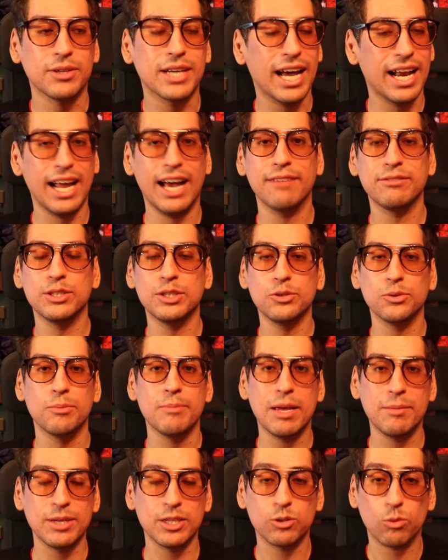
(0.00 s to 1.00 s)
kind of have to do it
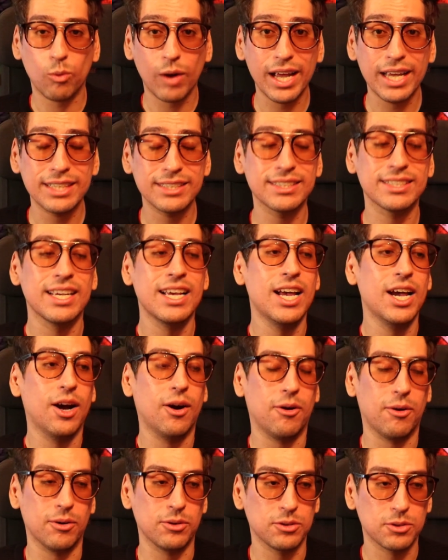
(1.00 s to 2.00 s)
maybe twice
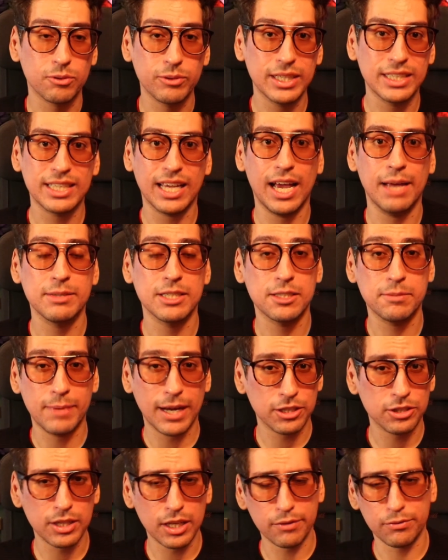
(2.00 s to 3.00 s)
or 3 times,
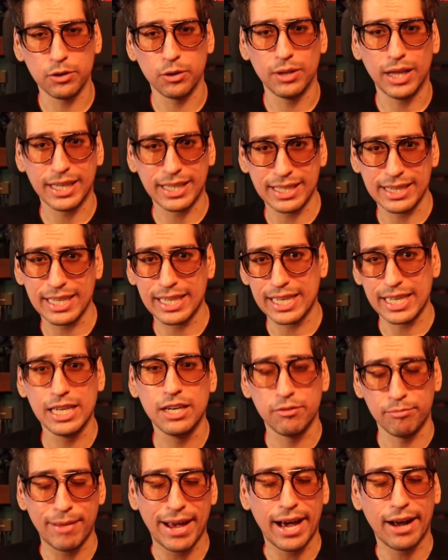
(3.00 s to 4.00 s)
especially if you're like in the heat
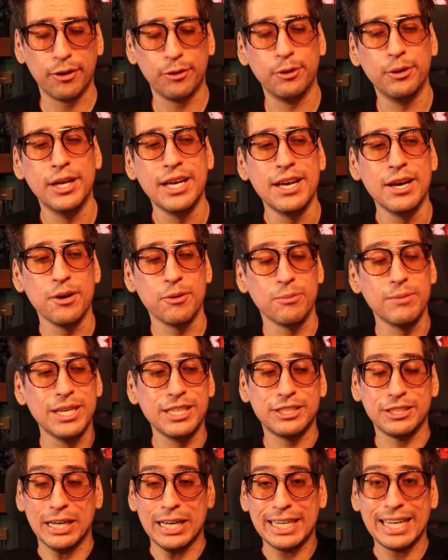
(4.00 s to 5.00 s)
of battle,
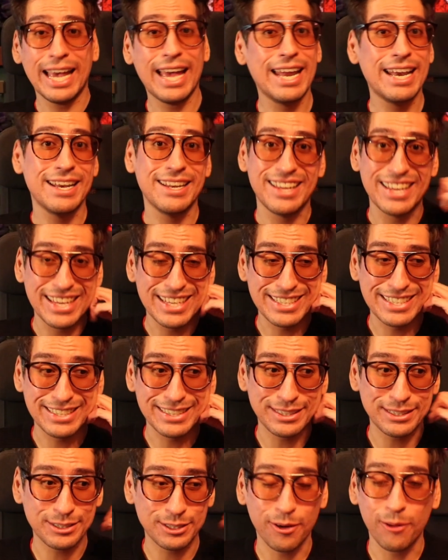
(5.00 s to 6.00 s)
which again is
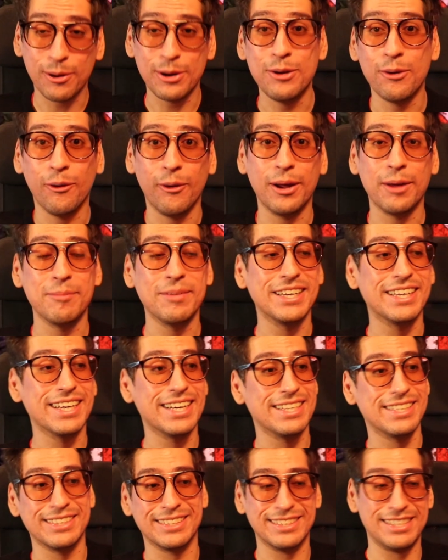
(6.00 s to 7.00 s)
so annoying,
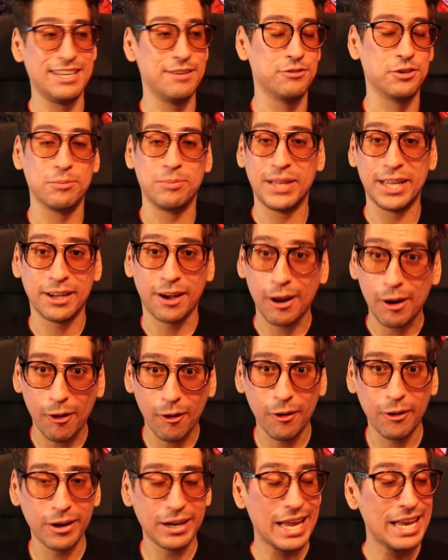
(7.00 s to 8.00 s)
because if you're playing on
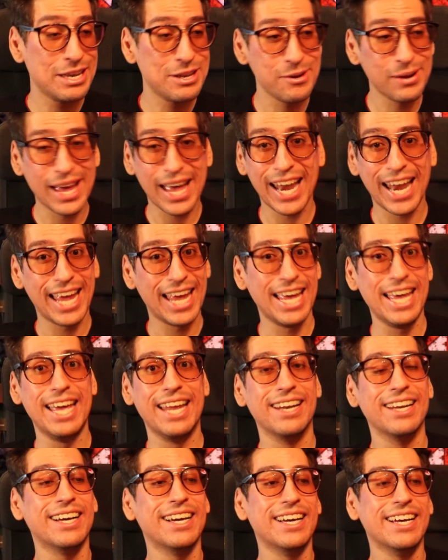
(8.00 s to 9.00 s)
hard and you get
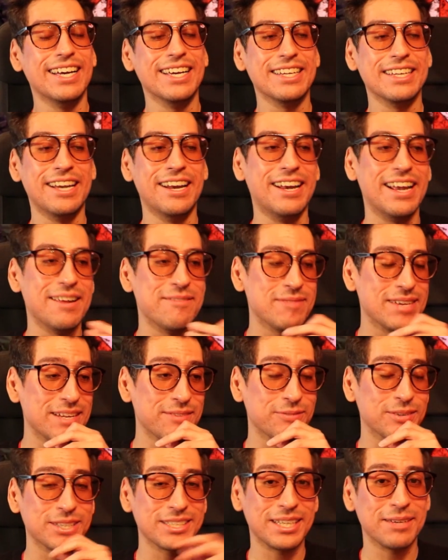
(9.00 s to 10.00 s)
hit, you know what I mean,
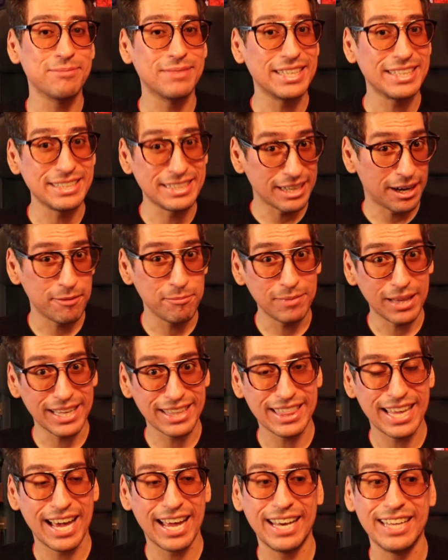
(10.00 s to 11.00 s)
for something dumb like
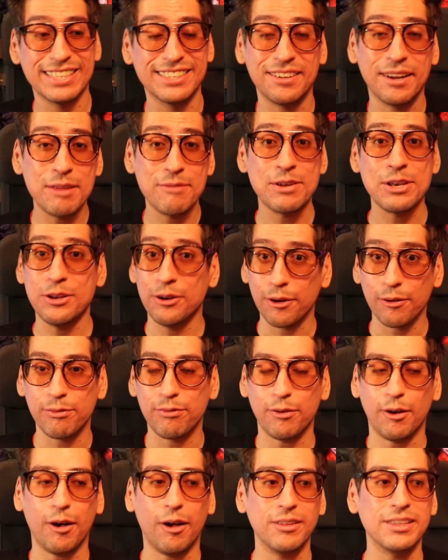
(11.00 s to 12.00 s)
that, it's not even your
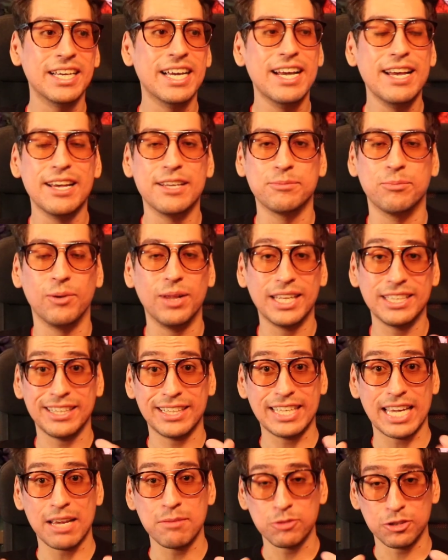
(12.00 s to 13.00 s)
fault. It's more like the
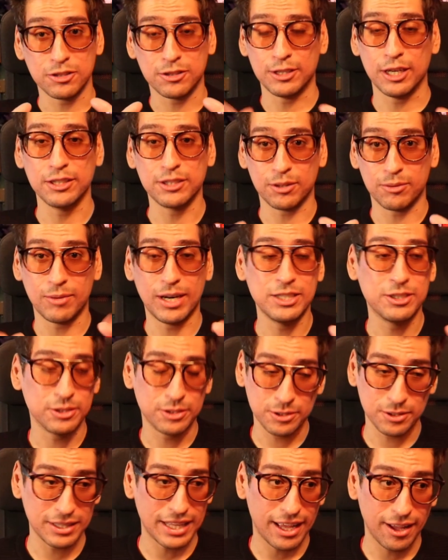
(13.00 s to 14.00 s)
game just doesn't
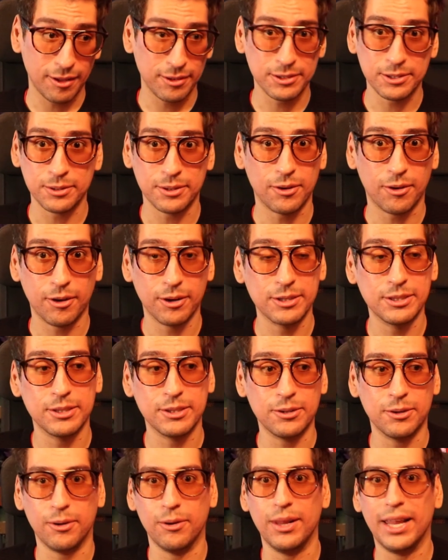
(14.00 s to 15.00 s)
register the L2 and
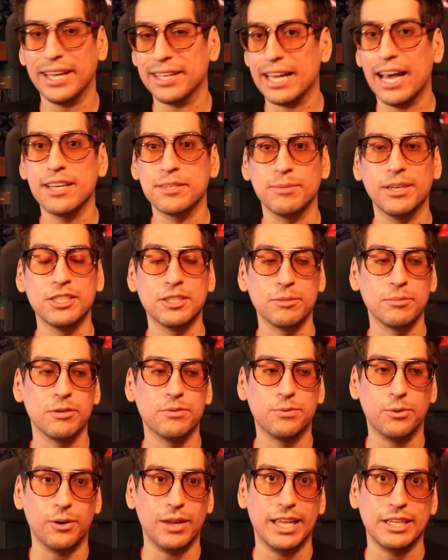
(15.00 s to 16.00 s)
R2, or like, as mentioned
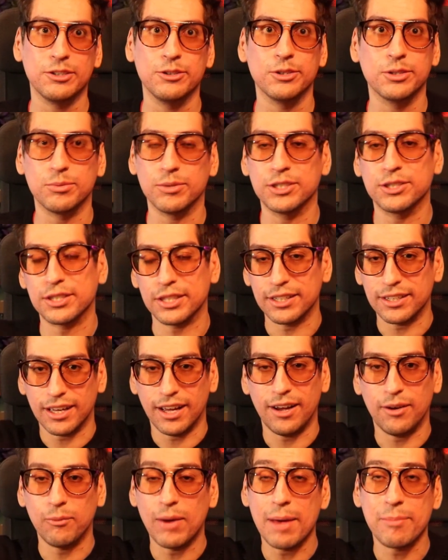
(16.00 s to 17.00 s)
before, like you switch
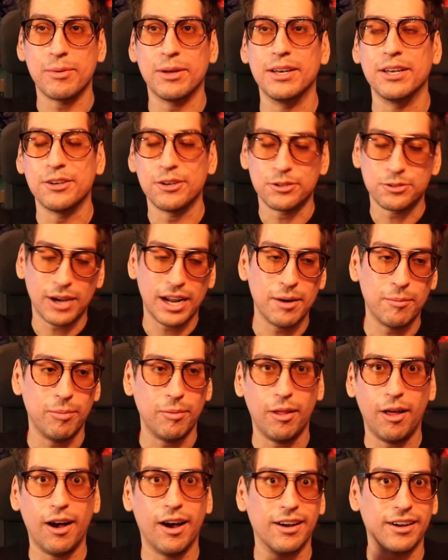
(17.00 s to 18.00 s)
the weapon and you try to
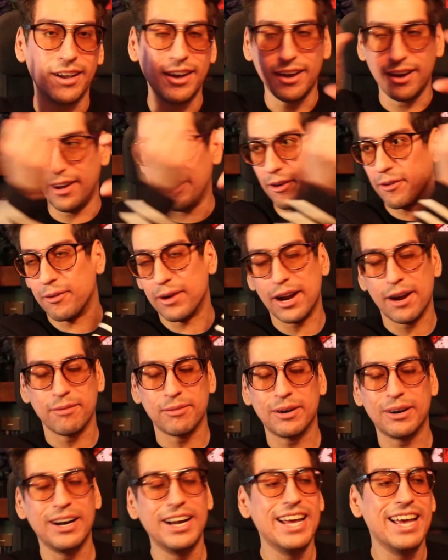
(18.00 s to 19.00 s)
block or
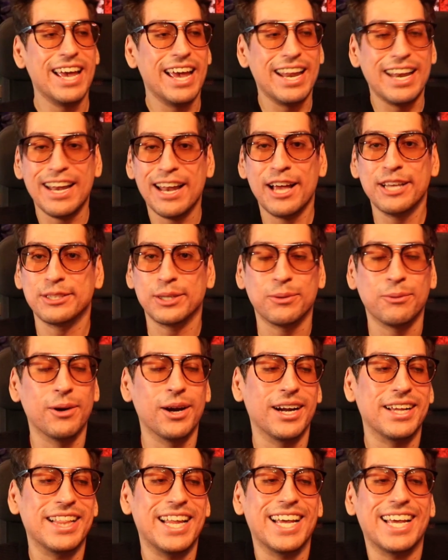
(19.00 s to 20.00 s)
whatever, and it doesn't
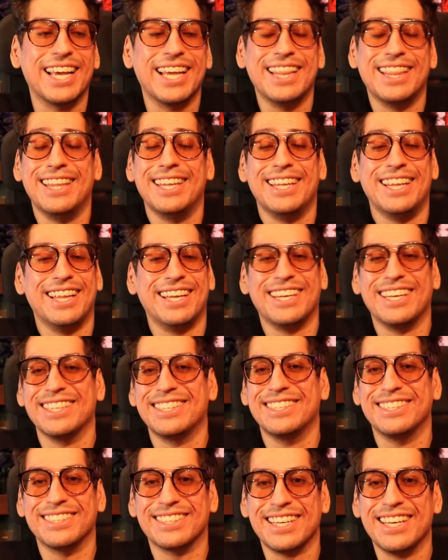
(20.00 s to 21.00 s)
work. Like
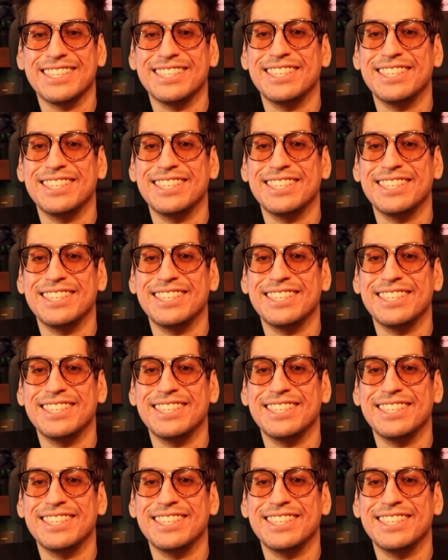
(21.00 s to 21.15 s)
it's